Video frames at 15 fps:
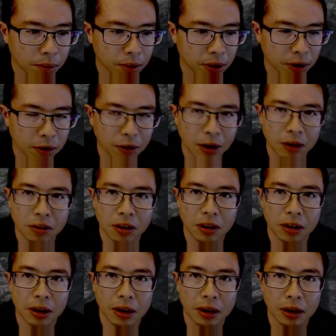But the crazy
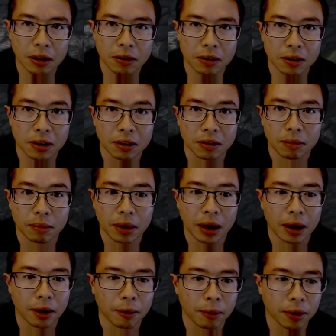thing is, it doesn't
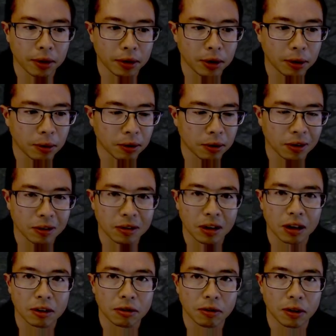matter whether you are
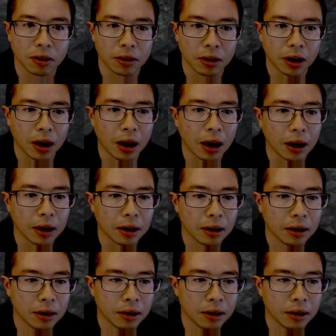successful or not,